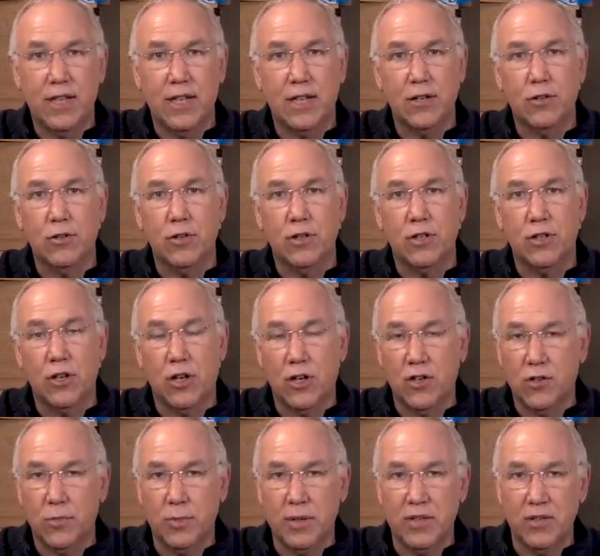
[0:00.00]
that could
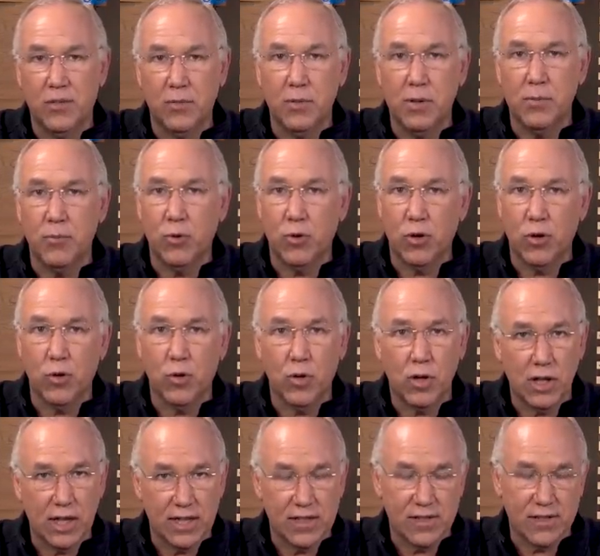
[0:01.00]
cause bees to be more
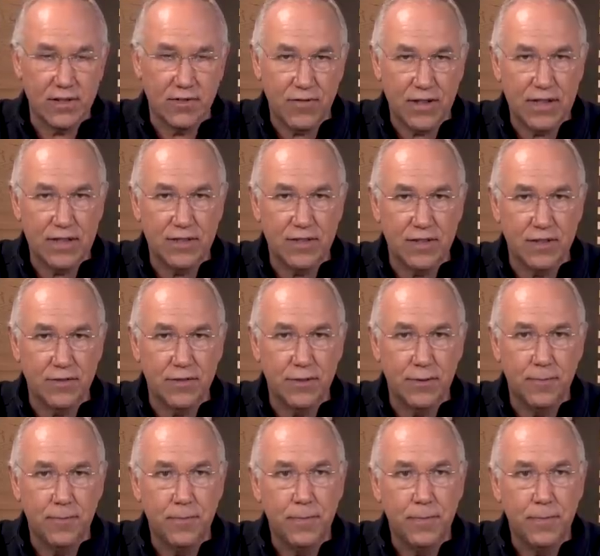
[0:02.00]
or less defensive.